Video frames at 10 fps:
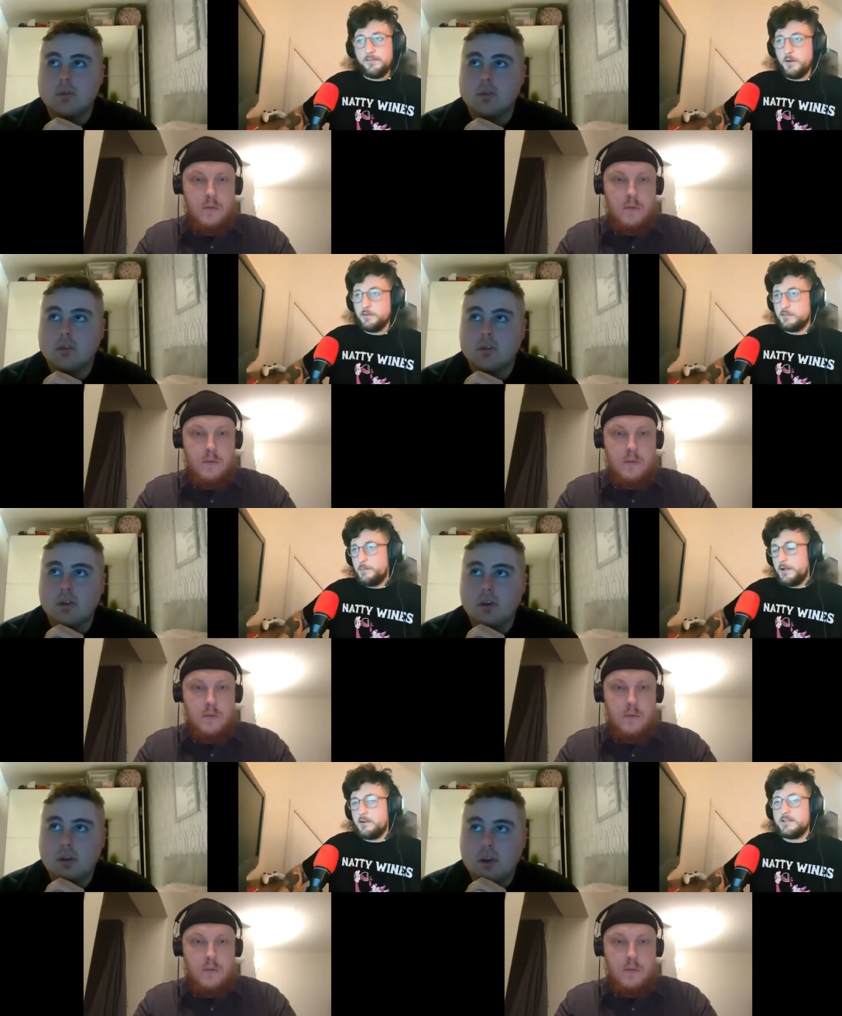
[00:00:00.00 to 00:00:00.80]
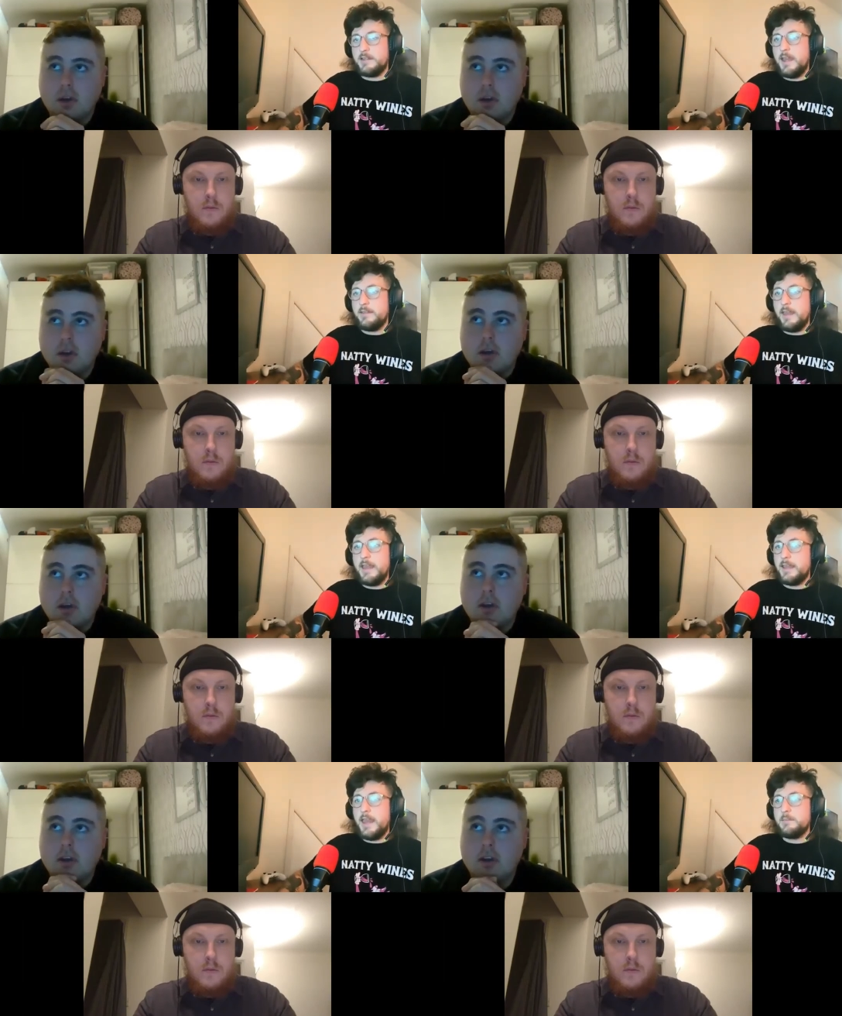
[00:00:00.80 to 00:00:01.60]
Speaker 1: those were spread across the eight the
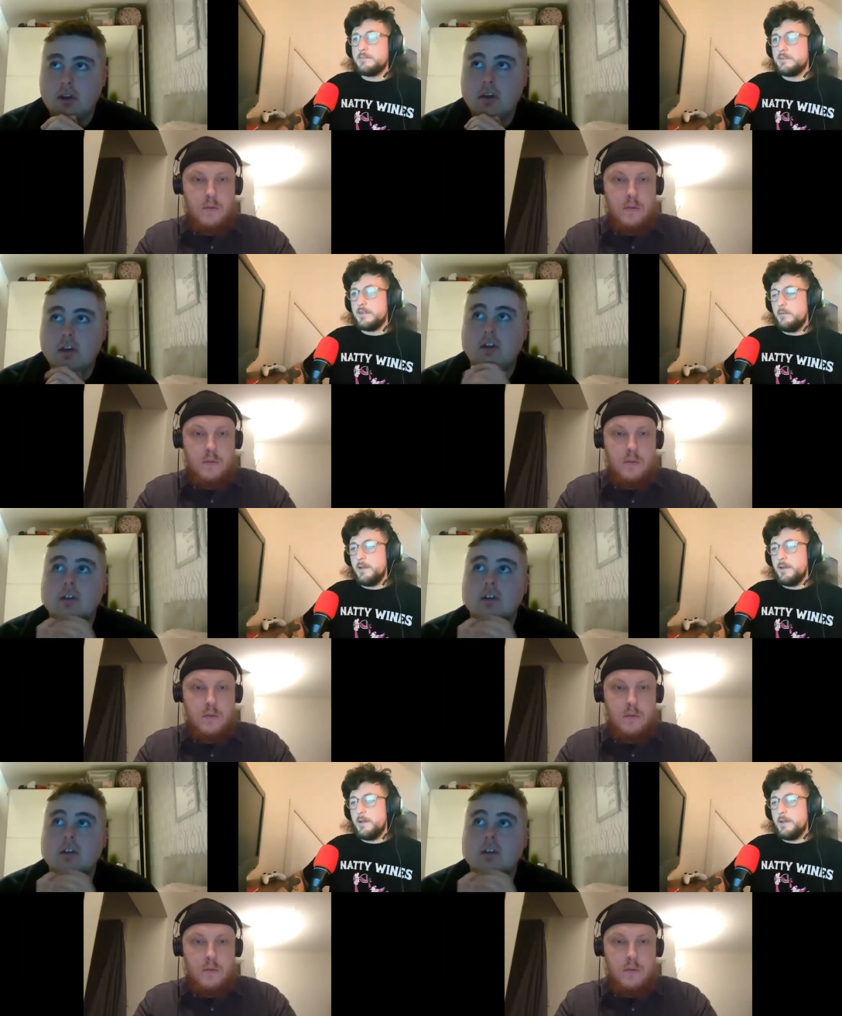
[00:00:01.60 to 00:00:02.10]
eight games that we